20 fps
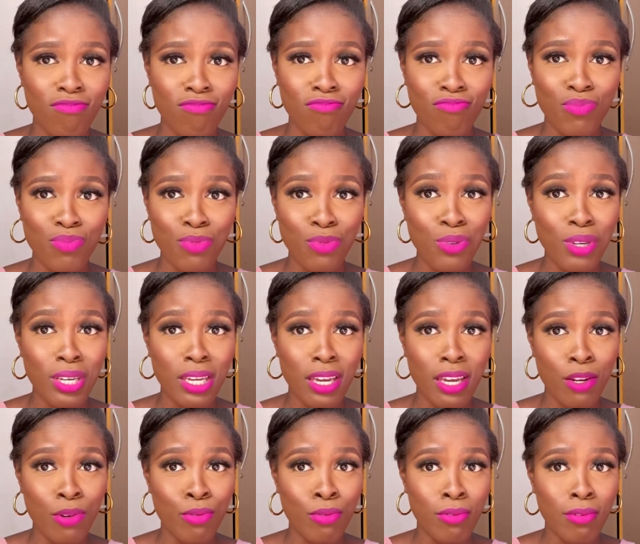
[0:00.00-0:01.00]

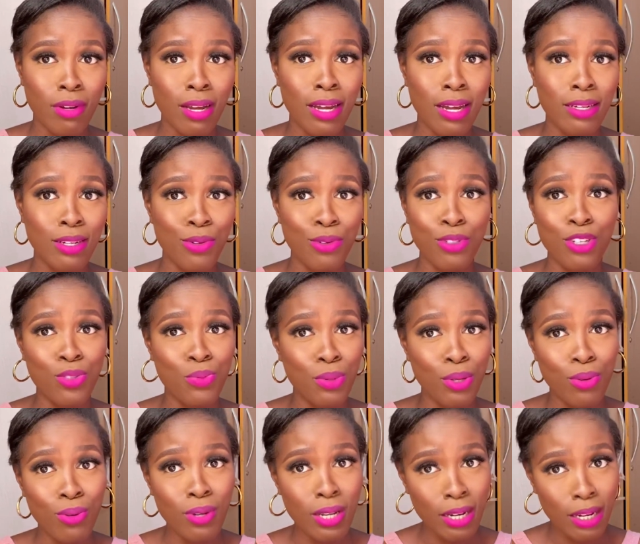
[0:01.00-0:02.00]
wicked though, and they'll just be
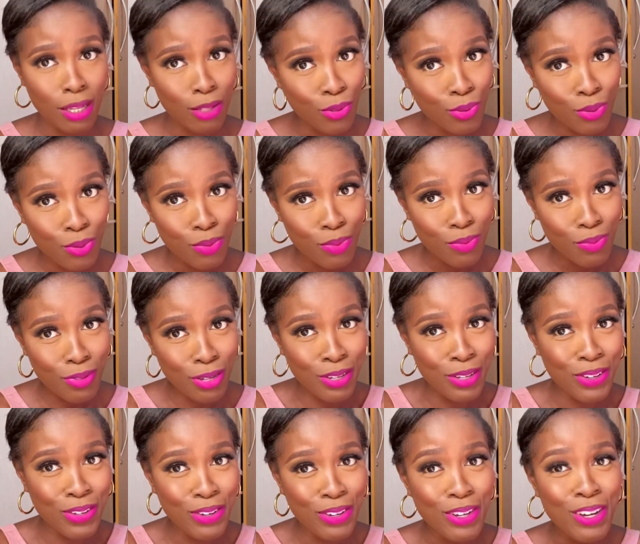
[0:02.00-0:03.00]
looking at you.
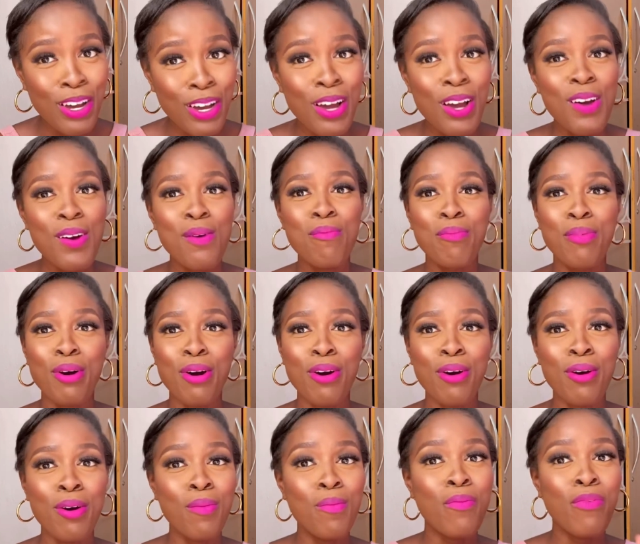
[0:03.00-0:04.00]

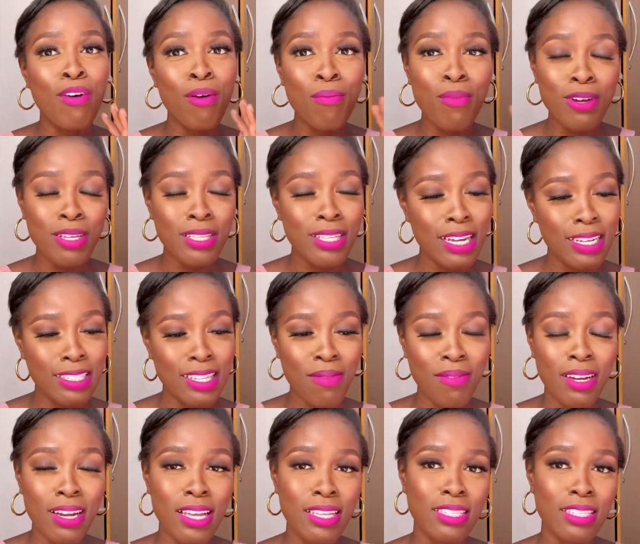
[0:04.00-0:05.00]
But for most
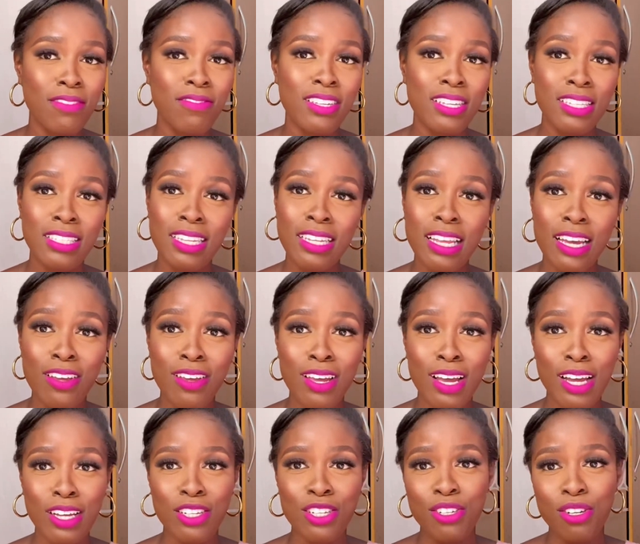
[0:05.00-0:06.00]
examiners, if they see that you
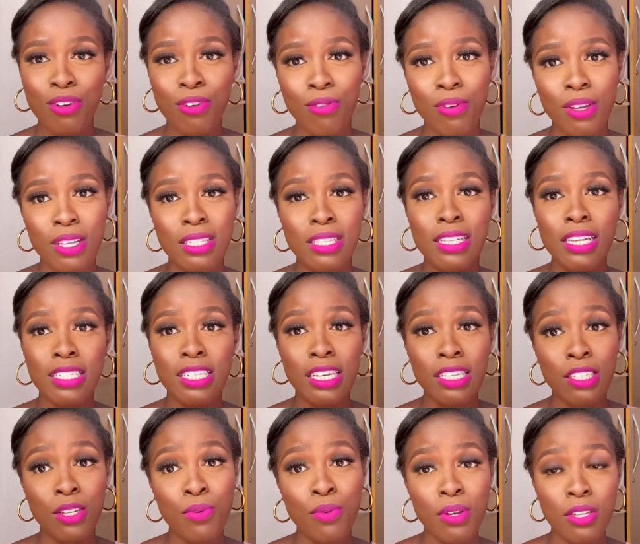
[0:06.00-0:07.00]
actually don't know it, they
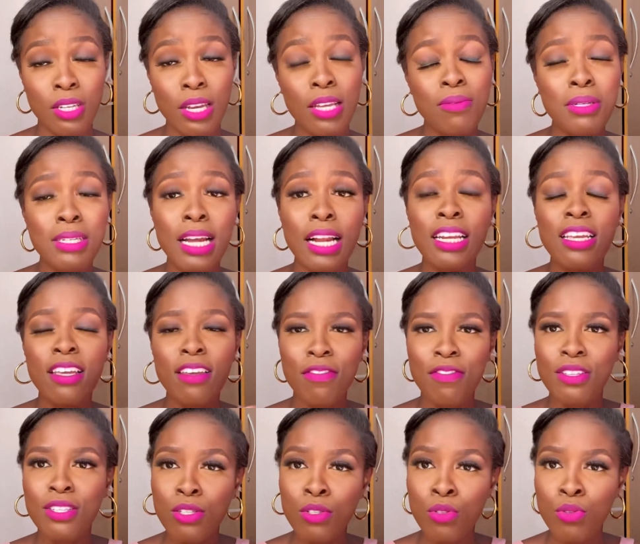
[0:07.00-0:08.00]
change the question, especially if
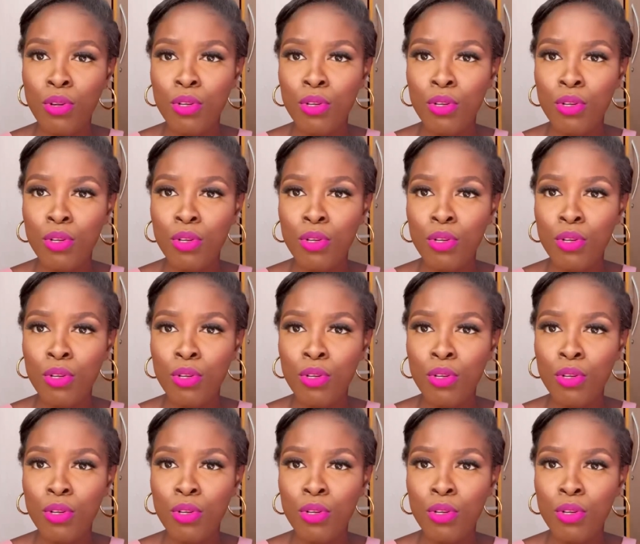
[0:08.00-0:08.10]
it is not